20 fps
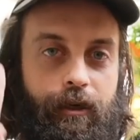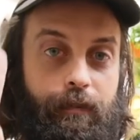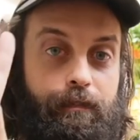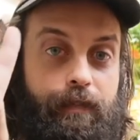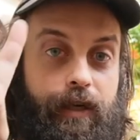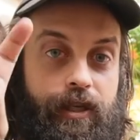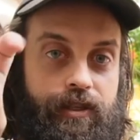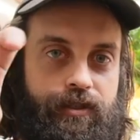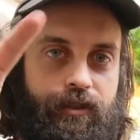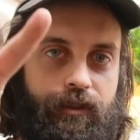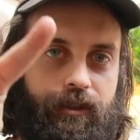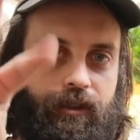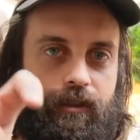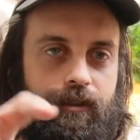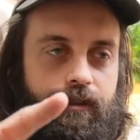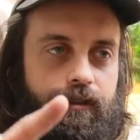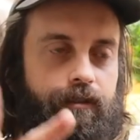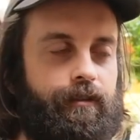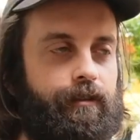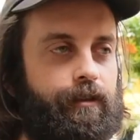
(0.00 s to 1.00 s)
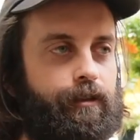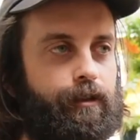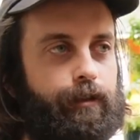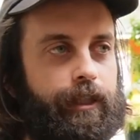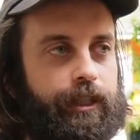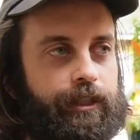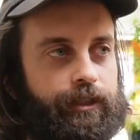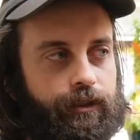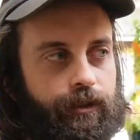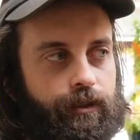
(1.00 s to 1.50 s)
abyssal
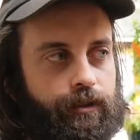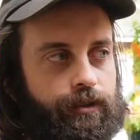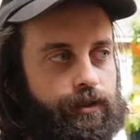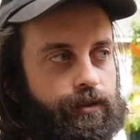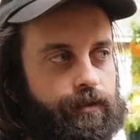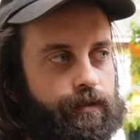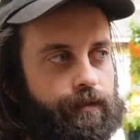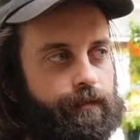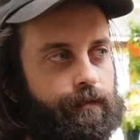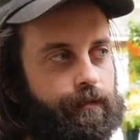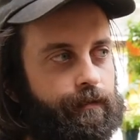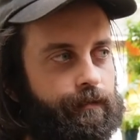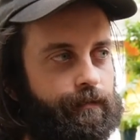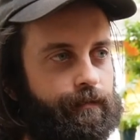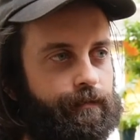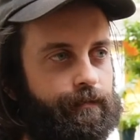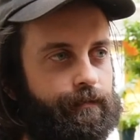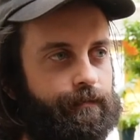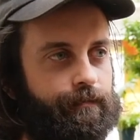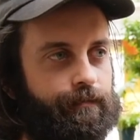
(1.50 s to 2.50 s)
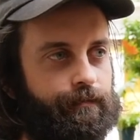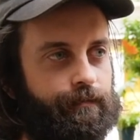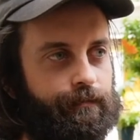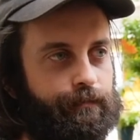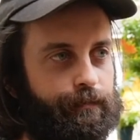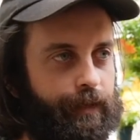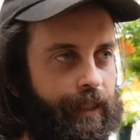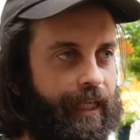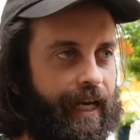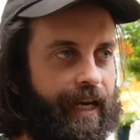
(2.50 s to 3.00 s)
creatures,
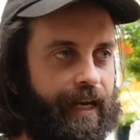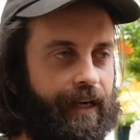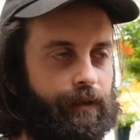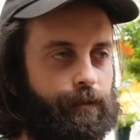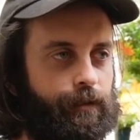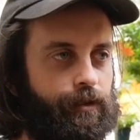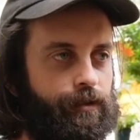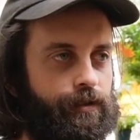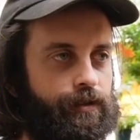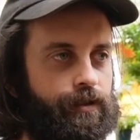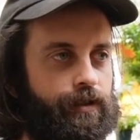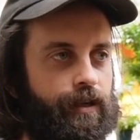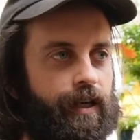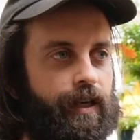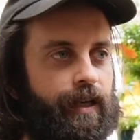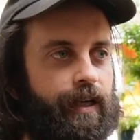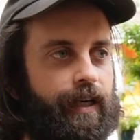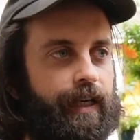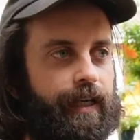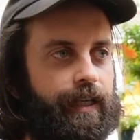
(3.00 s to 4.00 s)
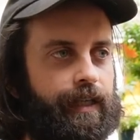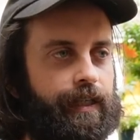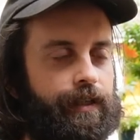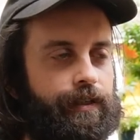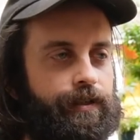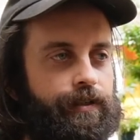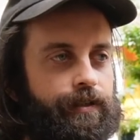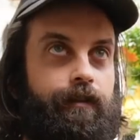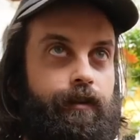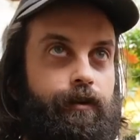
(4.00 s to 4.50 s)
big animals,
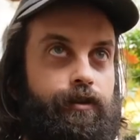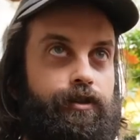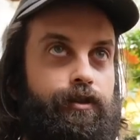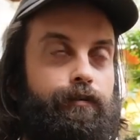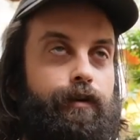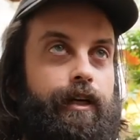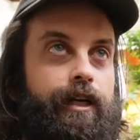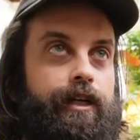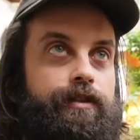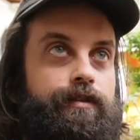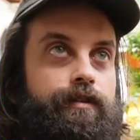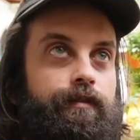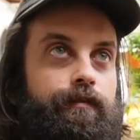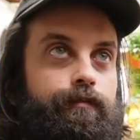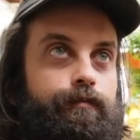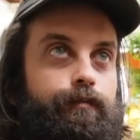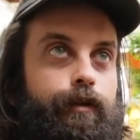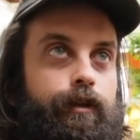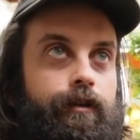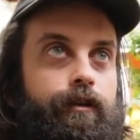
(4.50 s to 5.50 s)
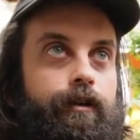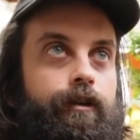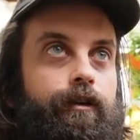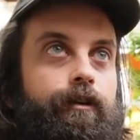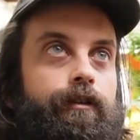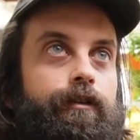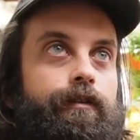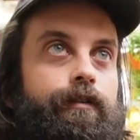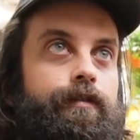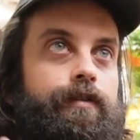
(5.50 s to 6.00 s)
and there's a race of what are
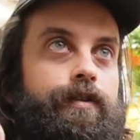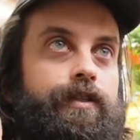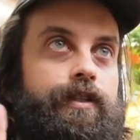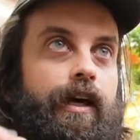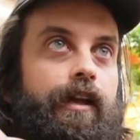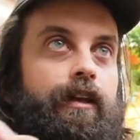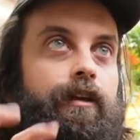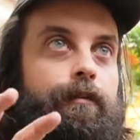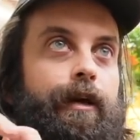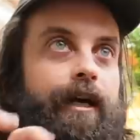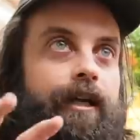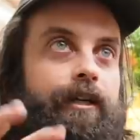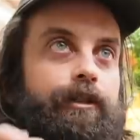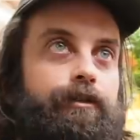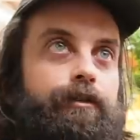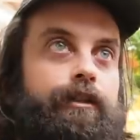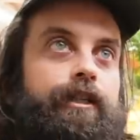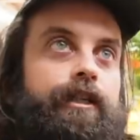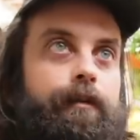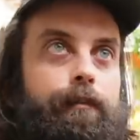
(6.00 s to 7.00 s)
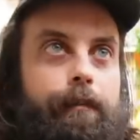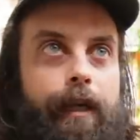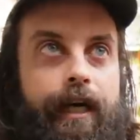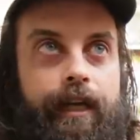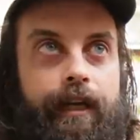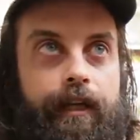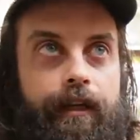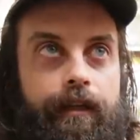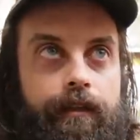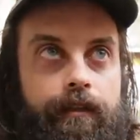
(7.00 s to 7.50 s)
called salamandrine
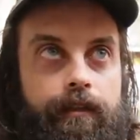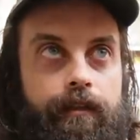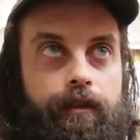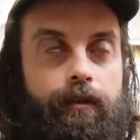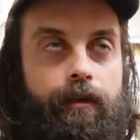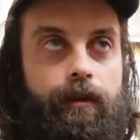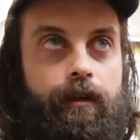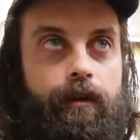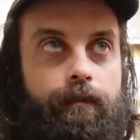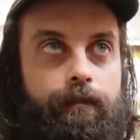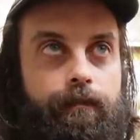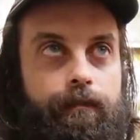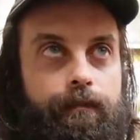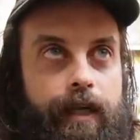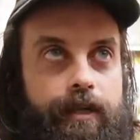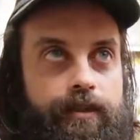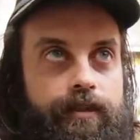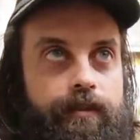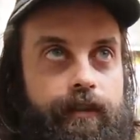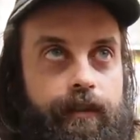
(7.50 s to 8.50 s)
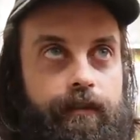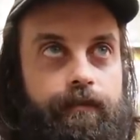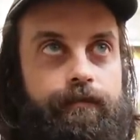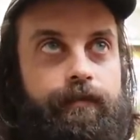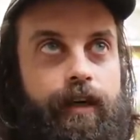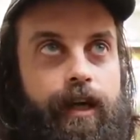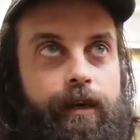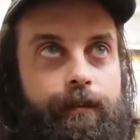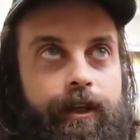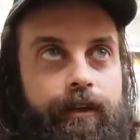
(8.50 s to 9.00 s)
men, who are basically the
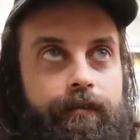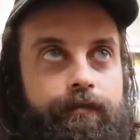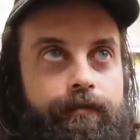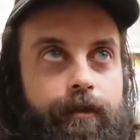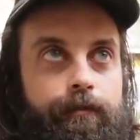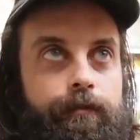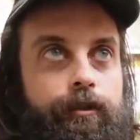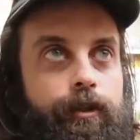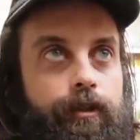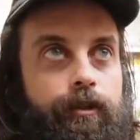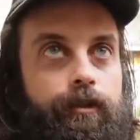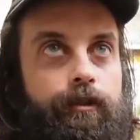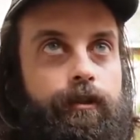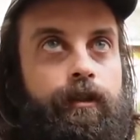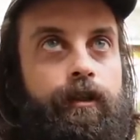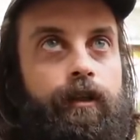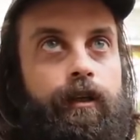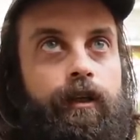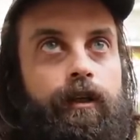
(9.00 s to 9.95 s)
Fremen from Dune,